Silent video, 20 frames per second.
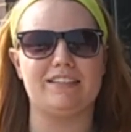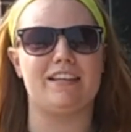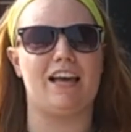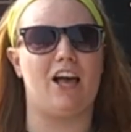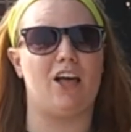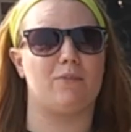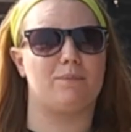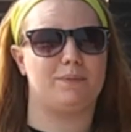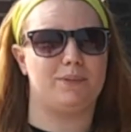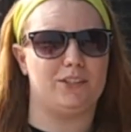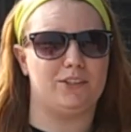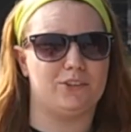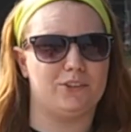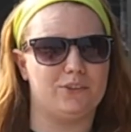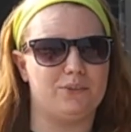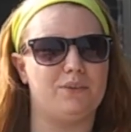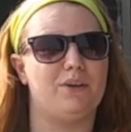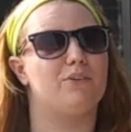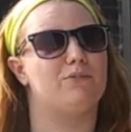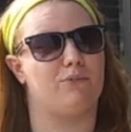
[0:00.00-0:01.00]
to help
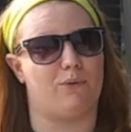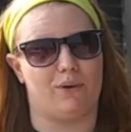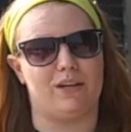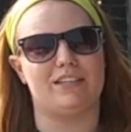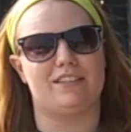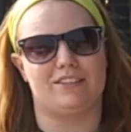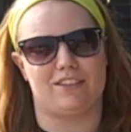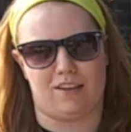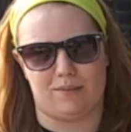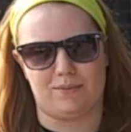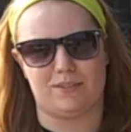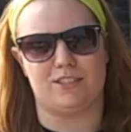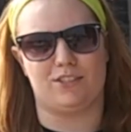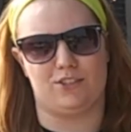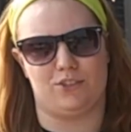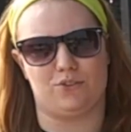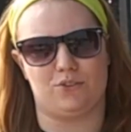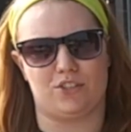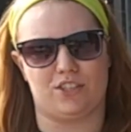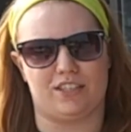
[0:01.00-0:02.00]
you avoid
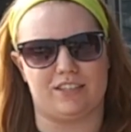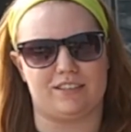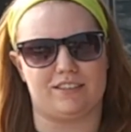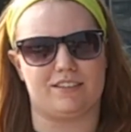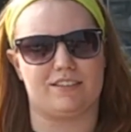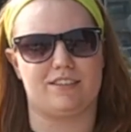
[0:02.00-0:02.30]
substitutions.